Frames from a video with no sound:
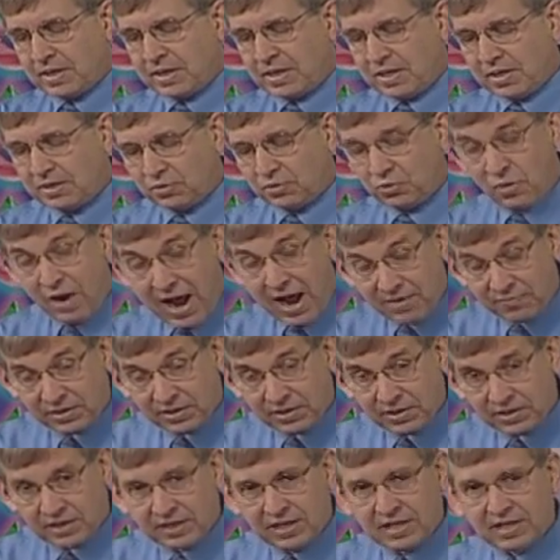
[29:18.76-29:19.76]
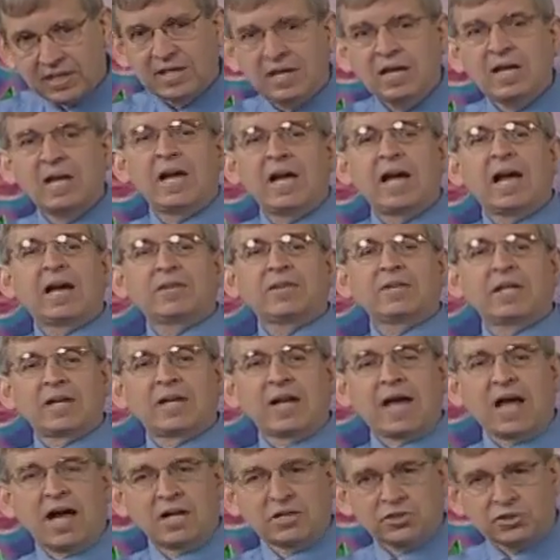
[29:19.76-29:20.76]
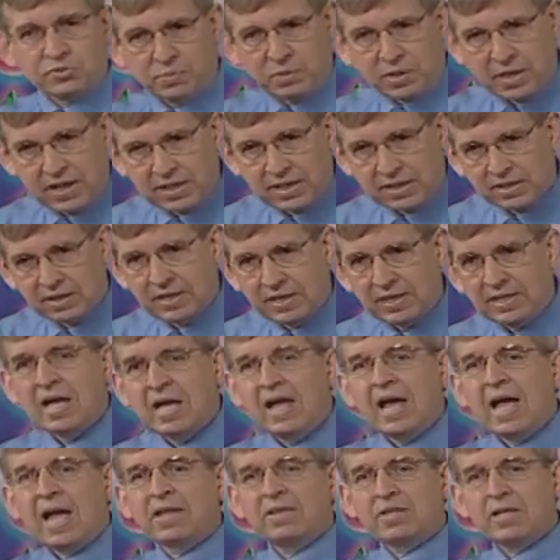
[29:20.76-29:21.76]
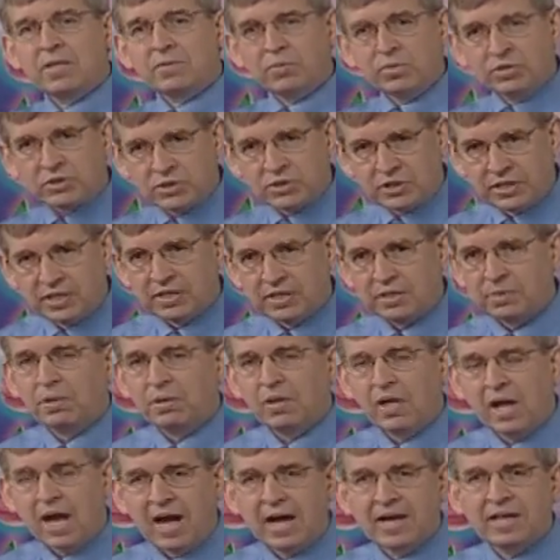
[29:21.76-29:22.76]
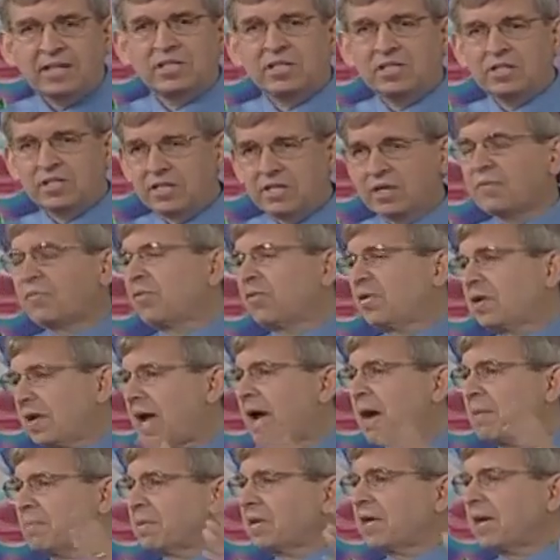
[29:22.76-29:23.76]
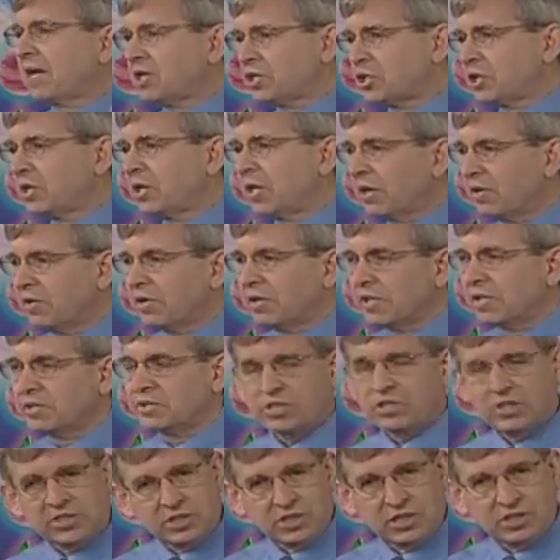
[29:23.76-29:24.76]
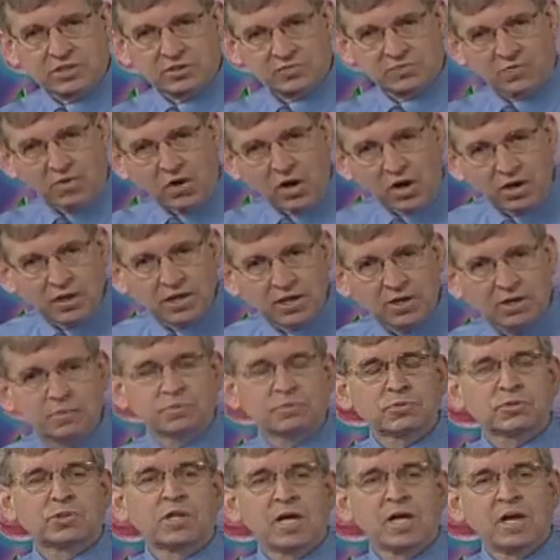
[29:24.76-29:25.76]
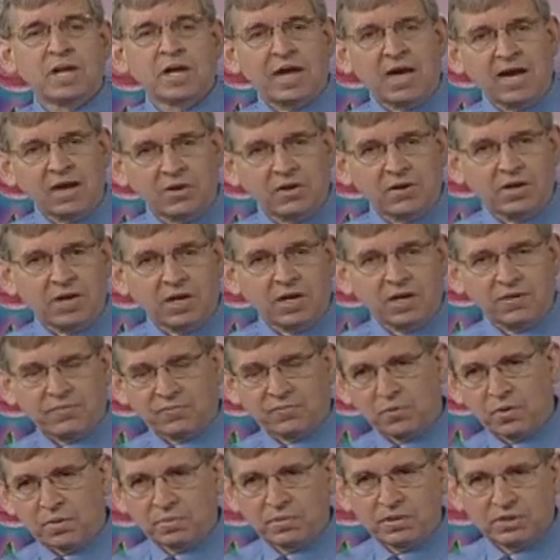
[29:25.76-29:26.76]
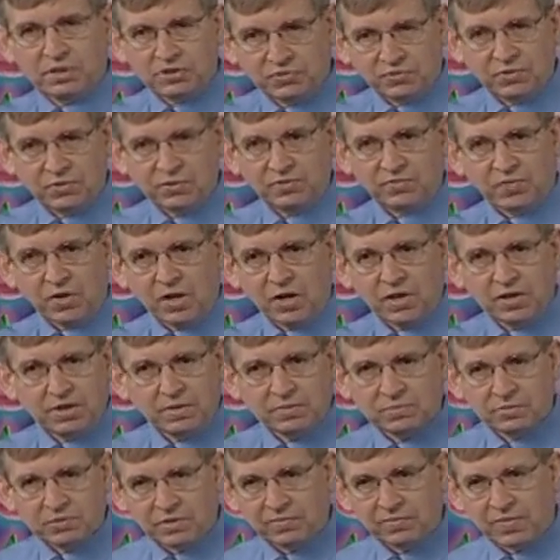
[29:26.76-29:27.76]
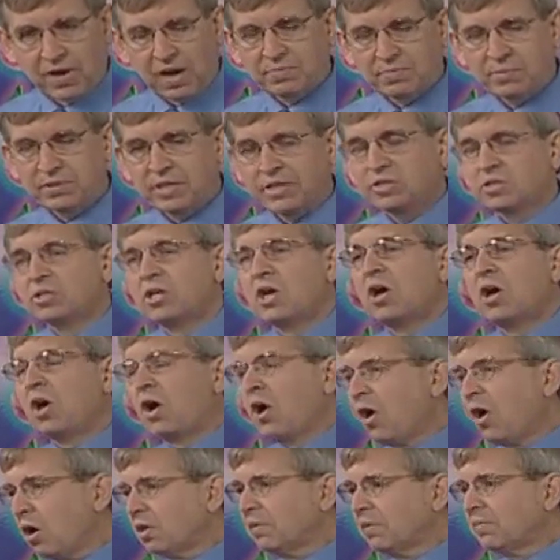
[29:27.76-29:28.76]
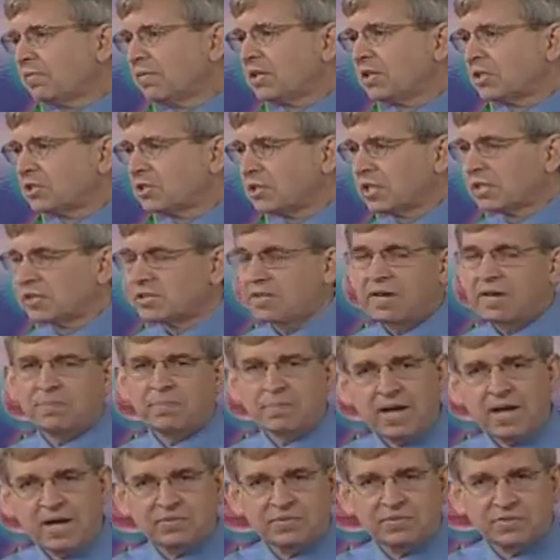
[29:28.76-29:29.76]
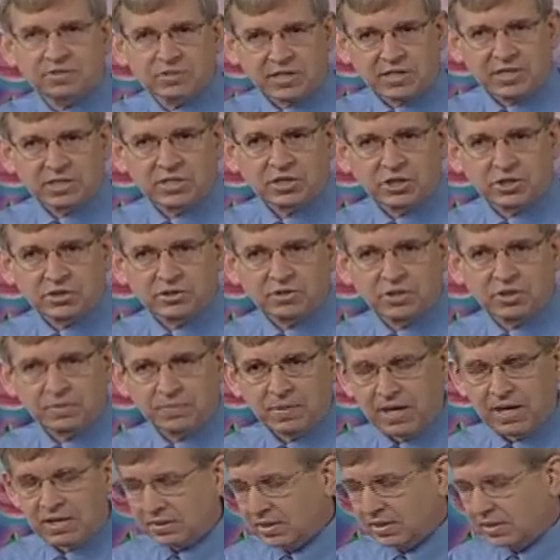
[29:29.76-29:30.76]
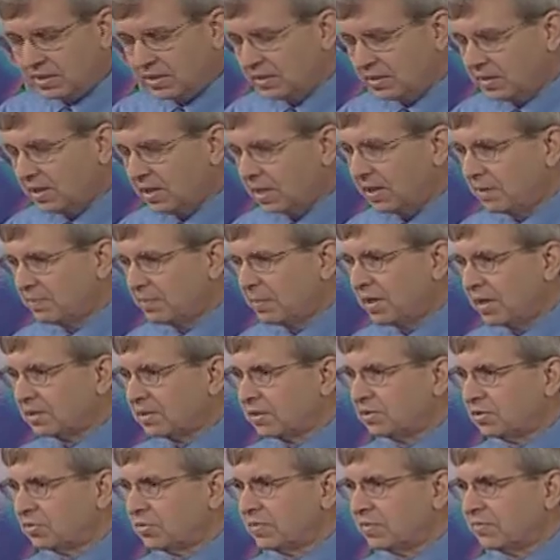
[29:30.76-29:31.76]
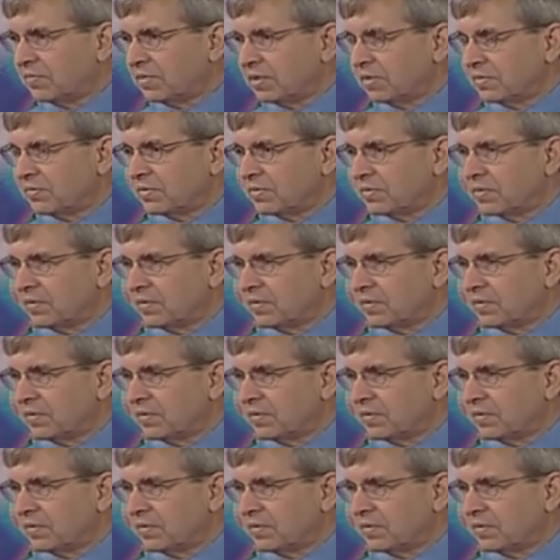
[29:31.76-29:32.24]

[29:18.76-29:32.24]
graphically, and then algebraically, and then we'll see it applied to different application areas, such as volumes, formulas for the volumes of objects. All of these things have manifestations about the derivative.